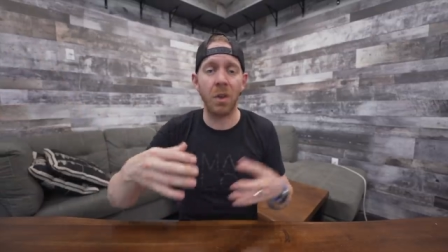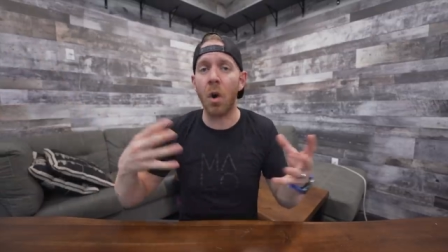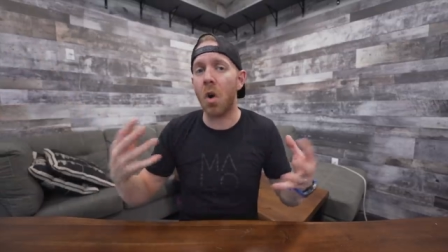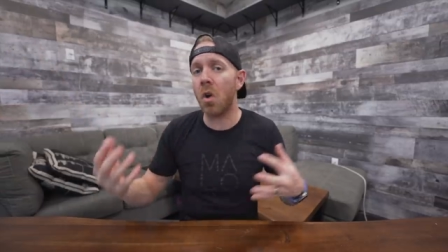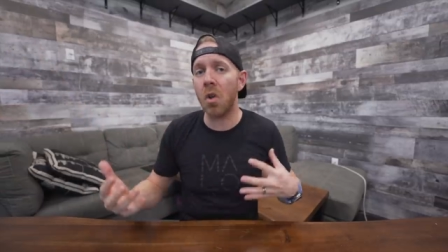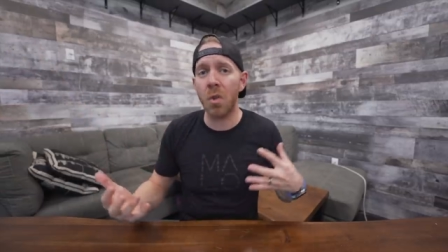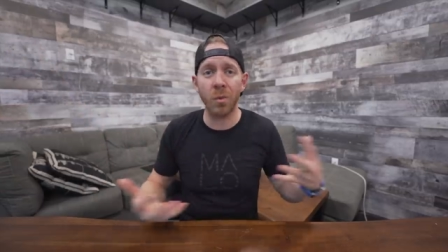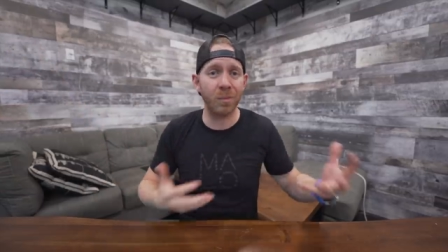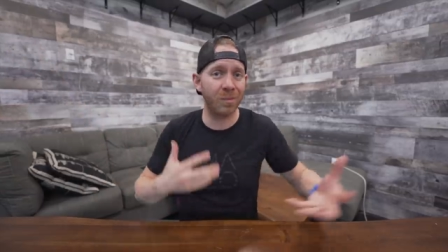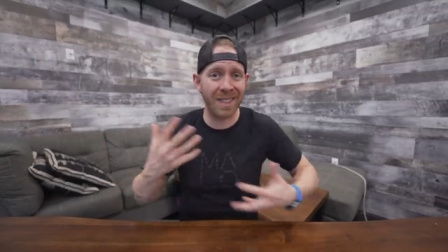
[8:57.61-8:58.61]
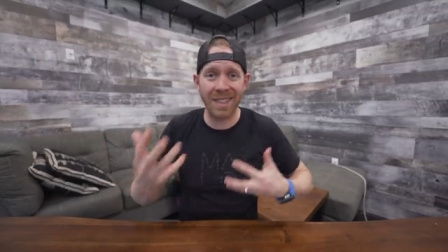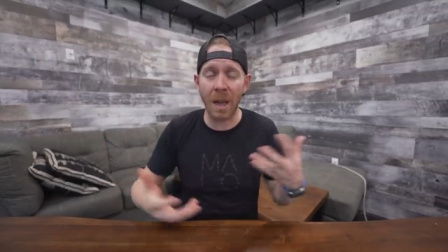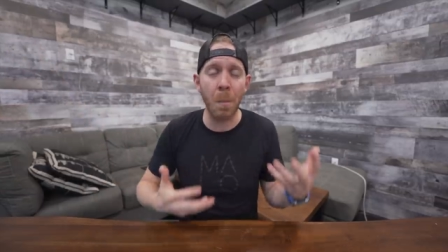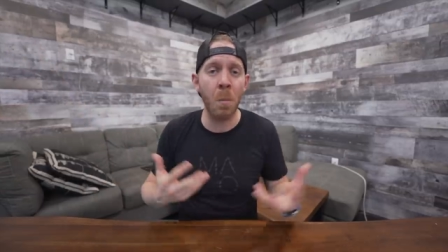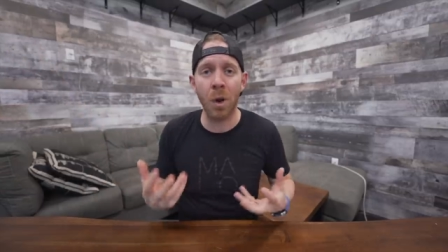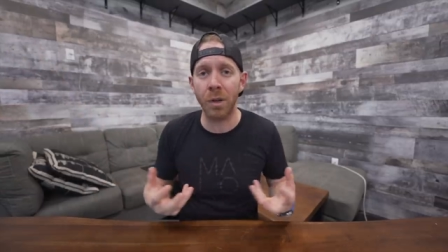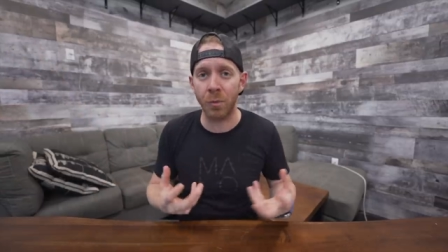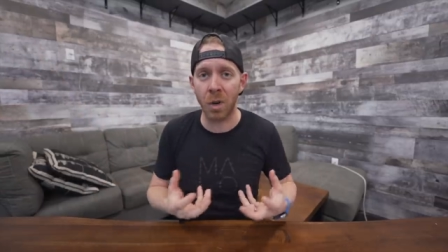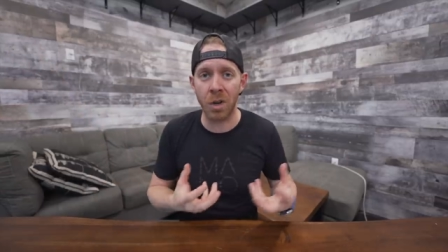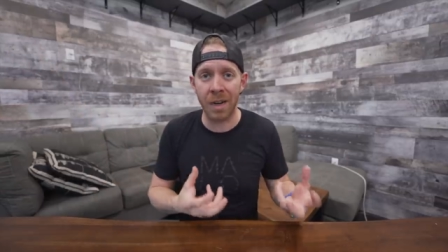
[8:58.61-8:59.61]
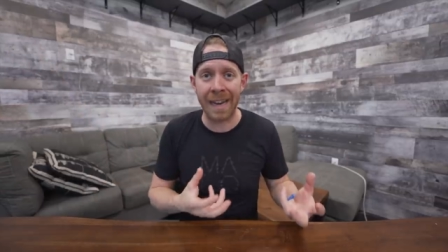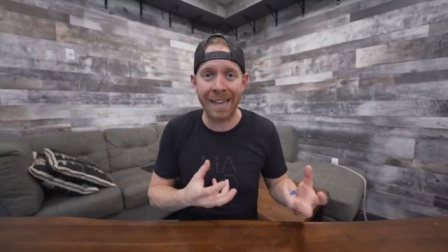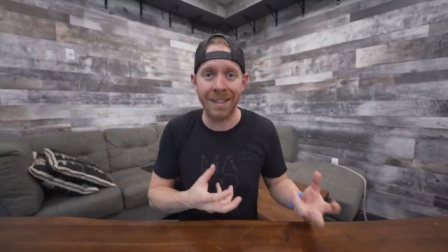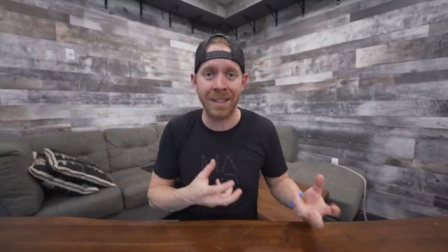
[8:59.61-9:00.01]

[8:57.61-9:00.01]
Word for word: they're all somewhat wrong in